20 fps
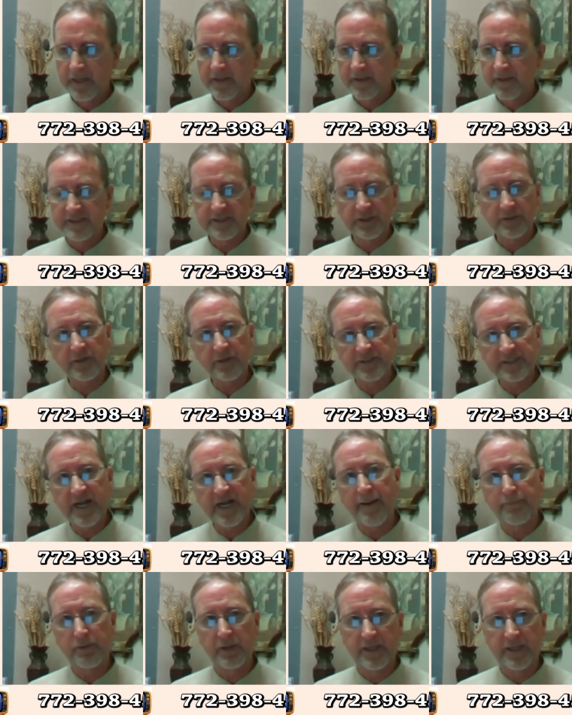so there's
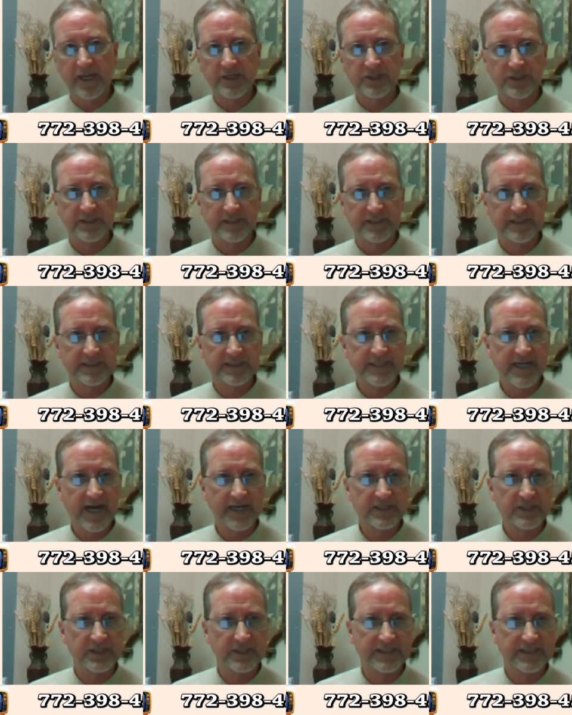complications. It's not
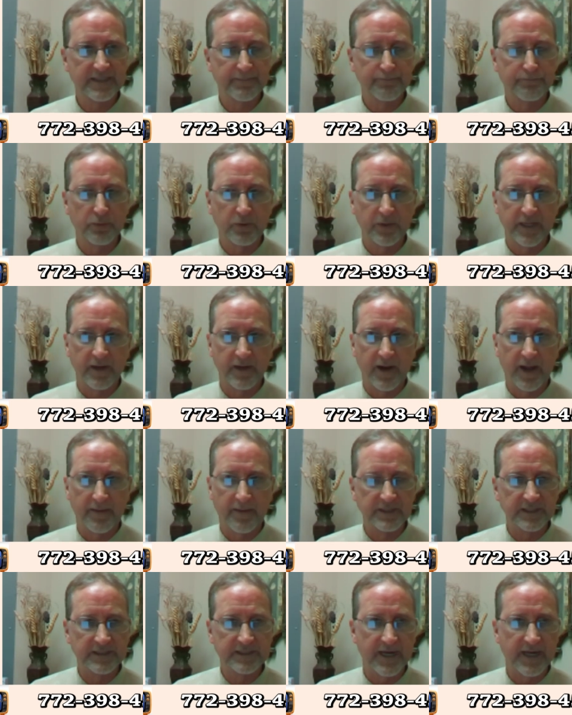just simply I'm
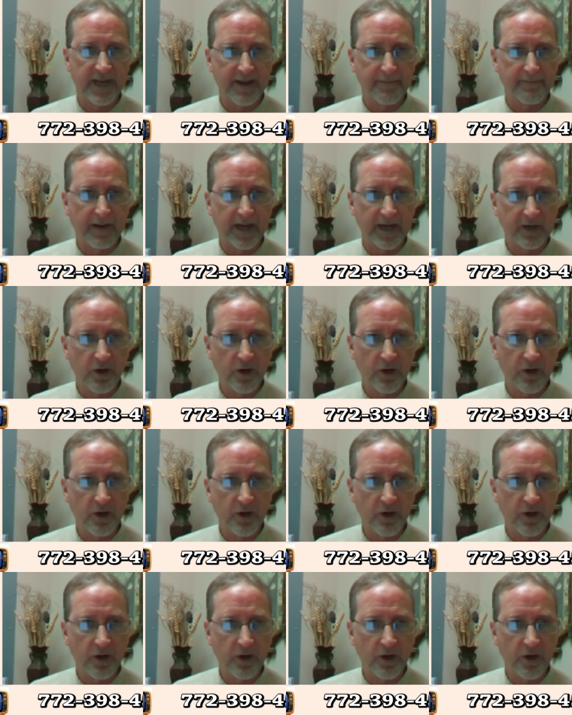just going to have my